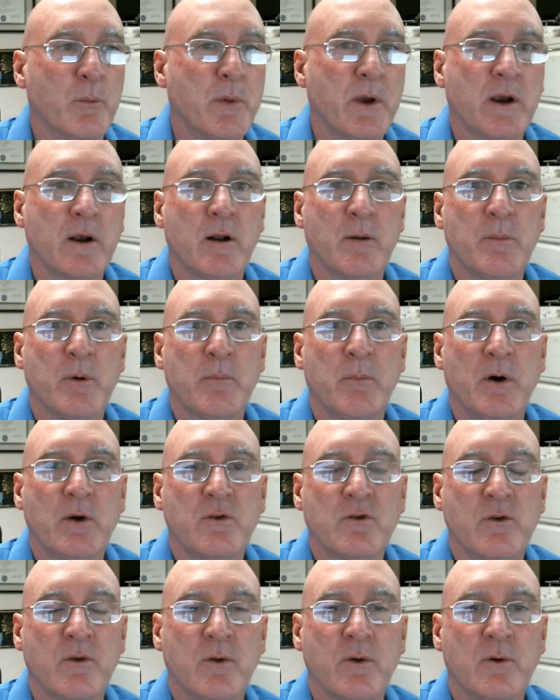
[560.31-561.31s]
picking up a
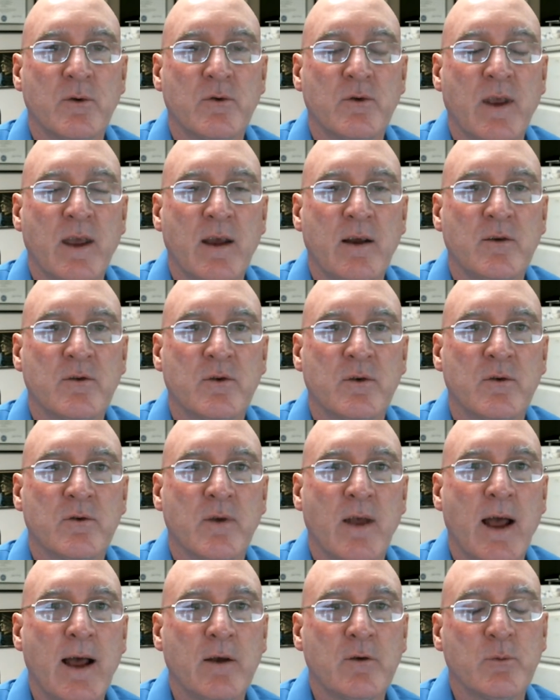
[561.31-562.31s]
bunch of those
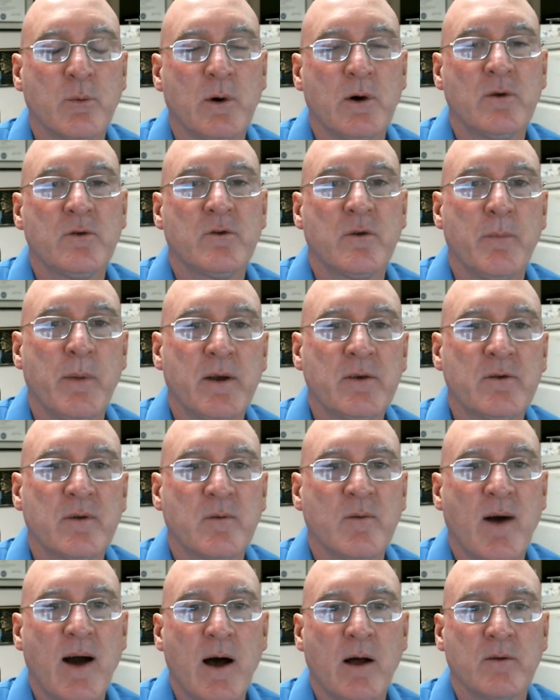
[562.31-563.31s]
cases, as well as
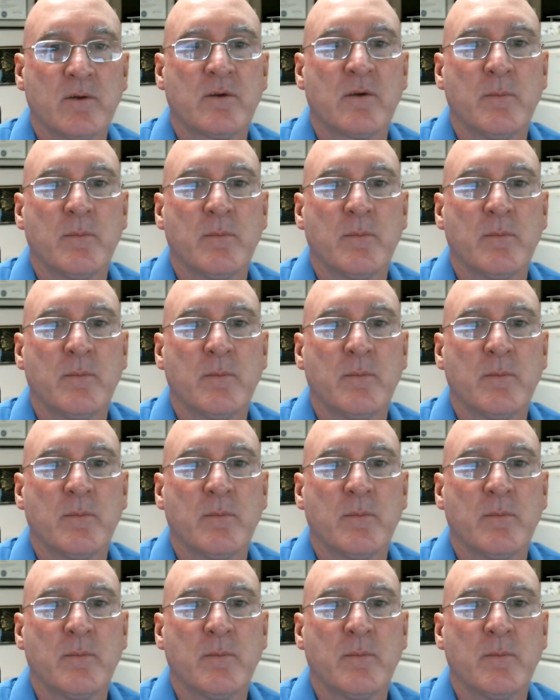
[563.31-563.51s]
domestic violence.